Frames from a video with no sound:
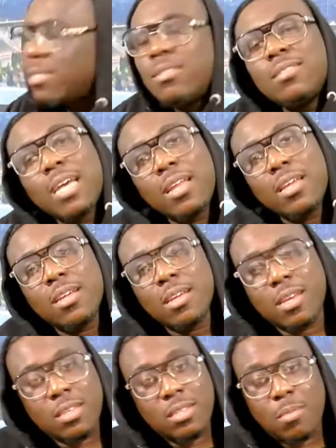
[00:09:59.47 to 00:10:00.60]
Charlie,
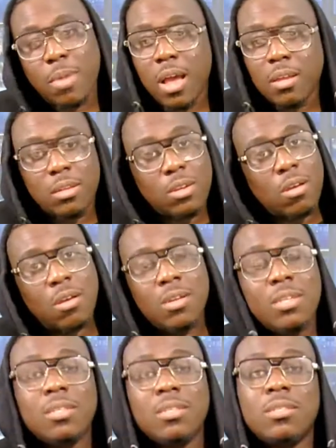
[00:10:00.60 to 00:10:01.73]
it's about, you know,
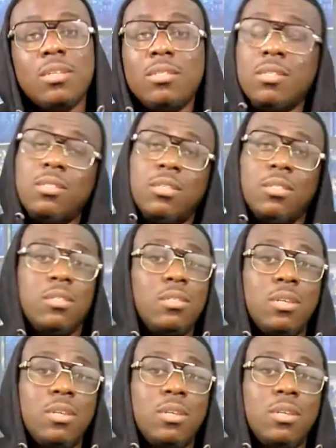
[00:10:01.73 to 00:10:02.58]
this is,